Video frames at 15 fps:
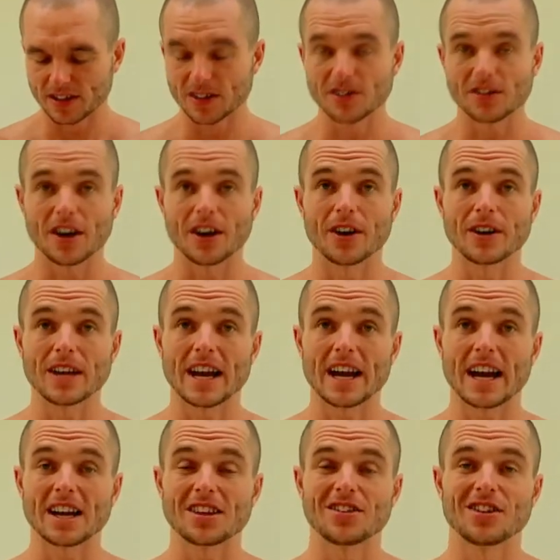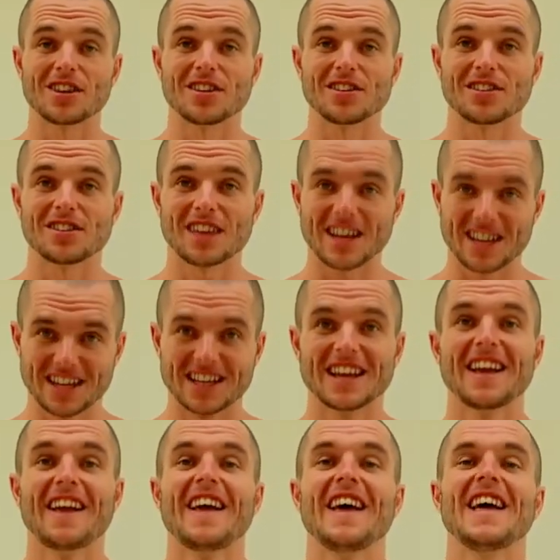So yeah, as you can see,
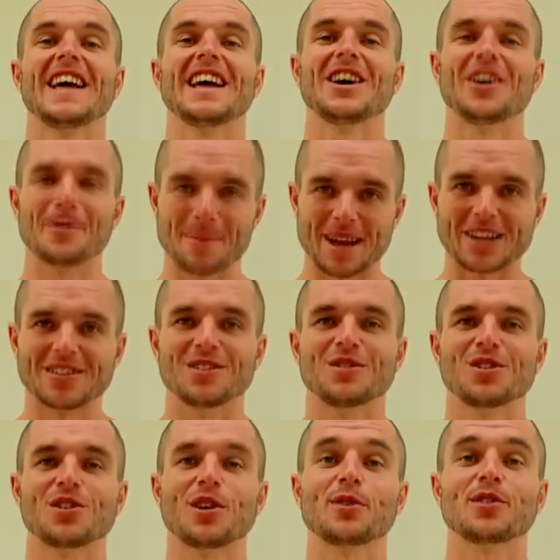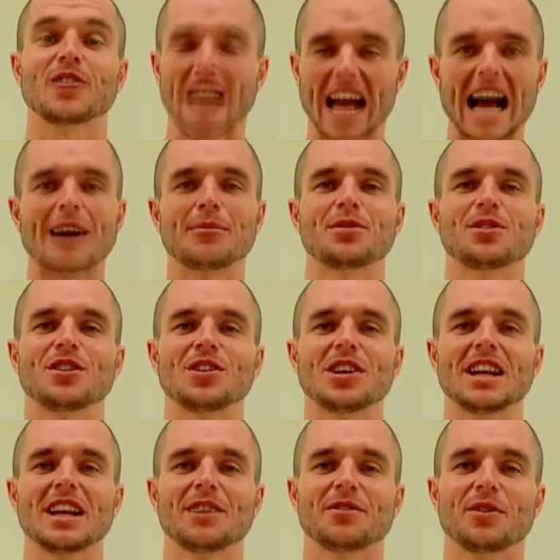he got amazing results and
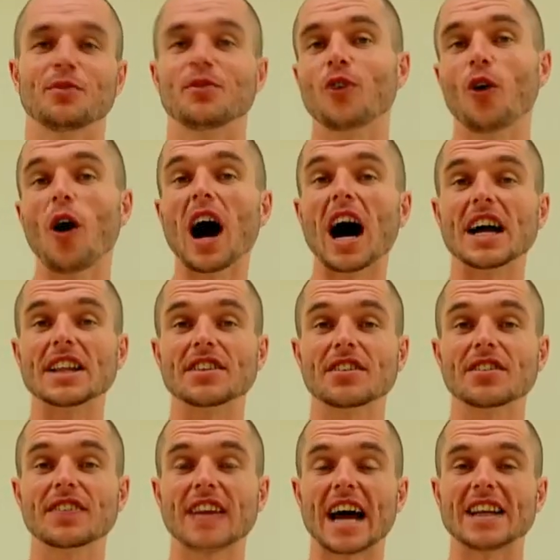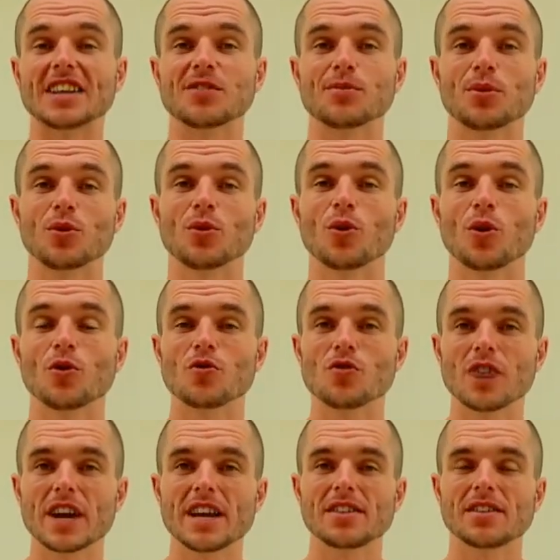absolutely loved them for understandable
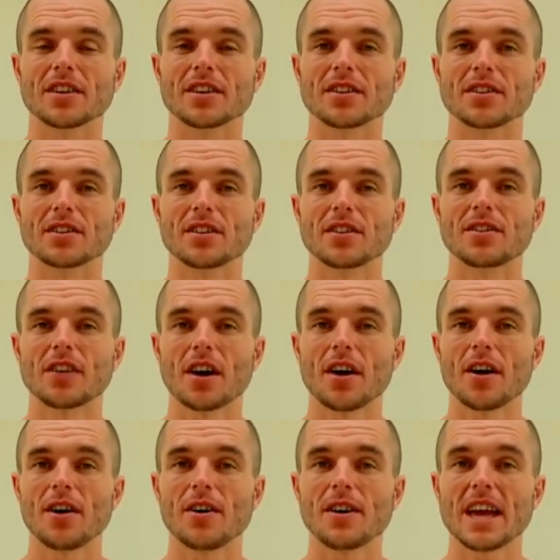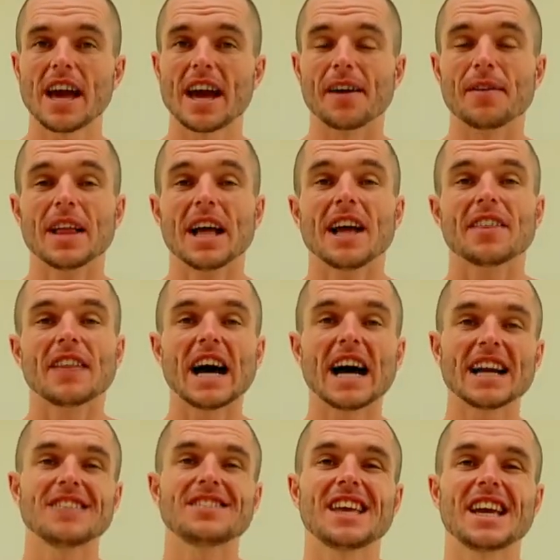reasons. So yeah, that
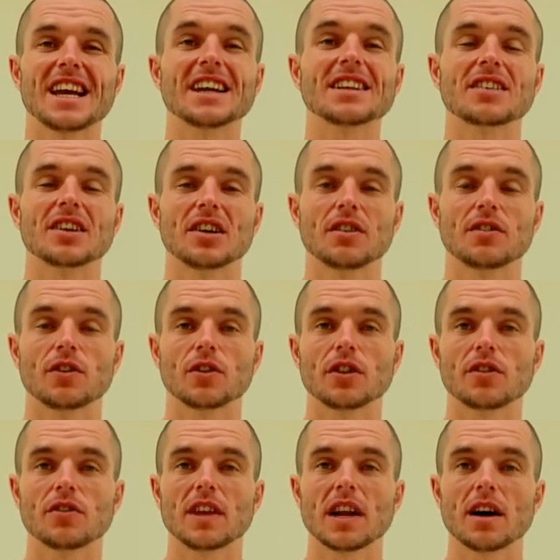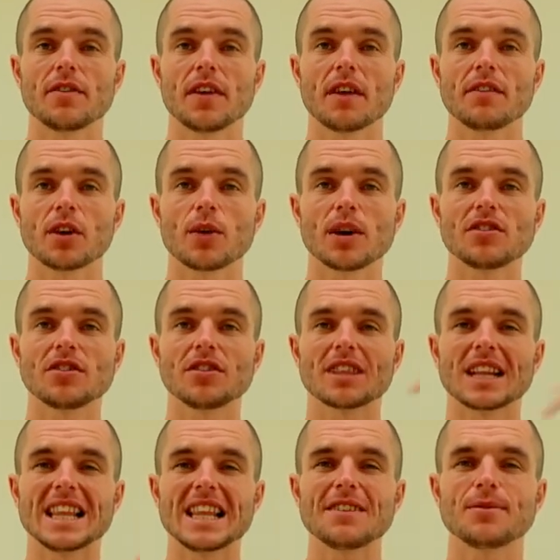is it for this video. If you have any questions,
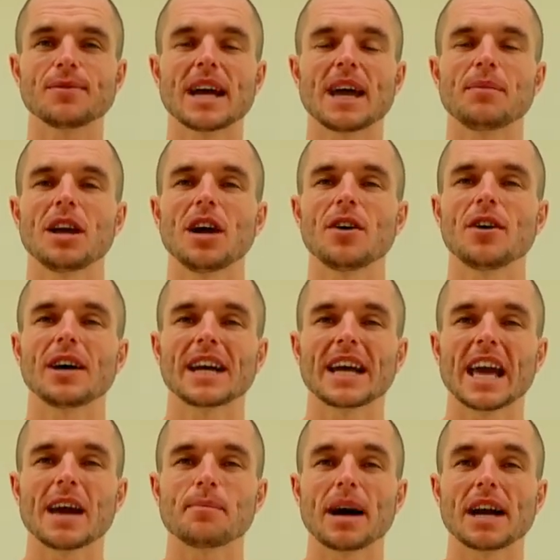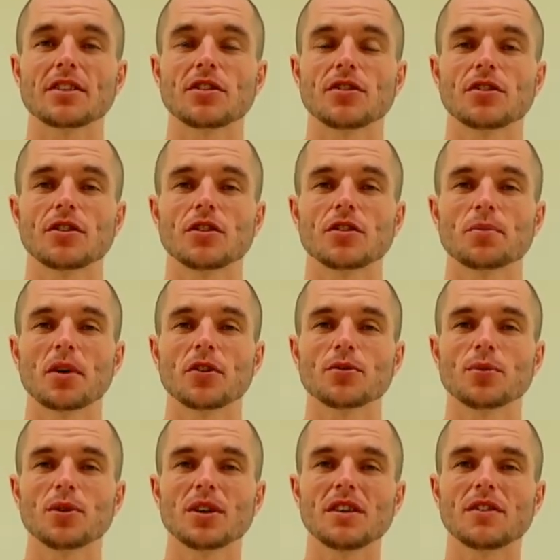leave them down below and I'll get back to you as soon as
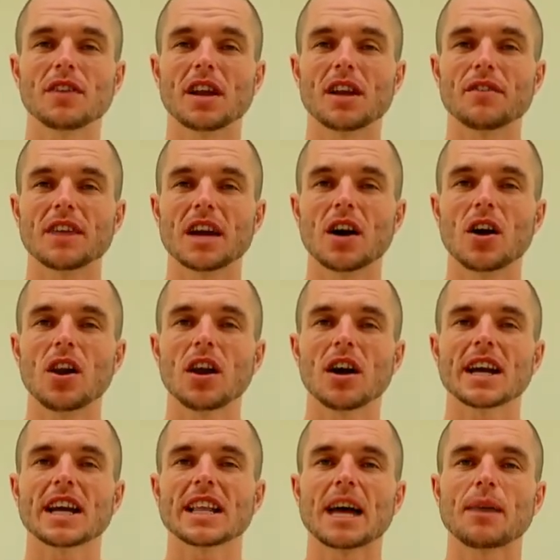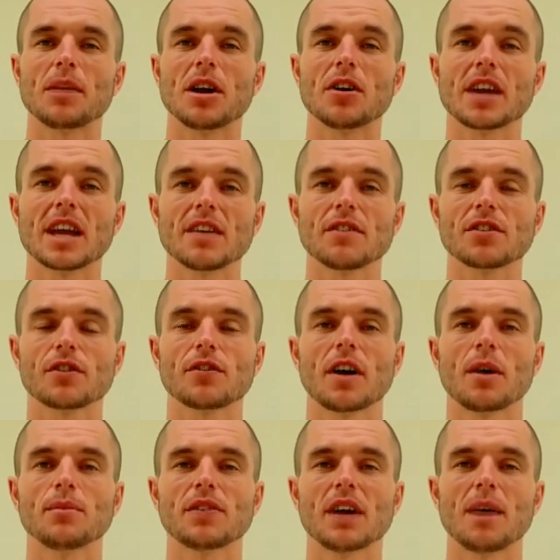possible. And if you like the video, like it down below, give us a
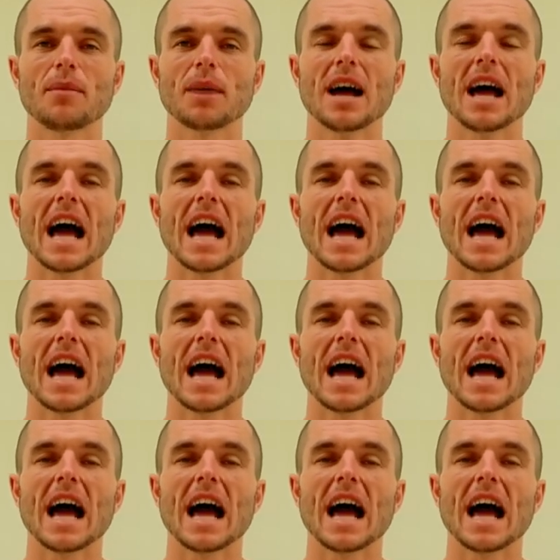thumbs up,